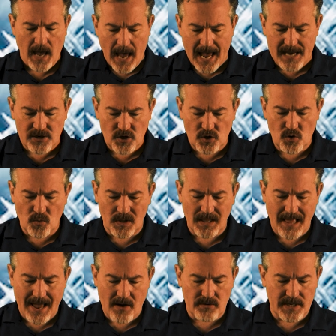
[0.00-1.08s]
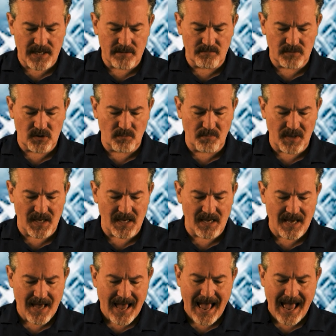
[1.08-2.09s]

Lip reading: and you allowed him to be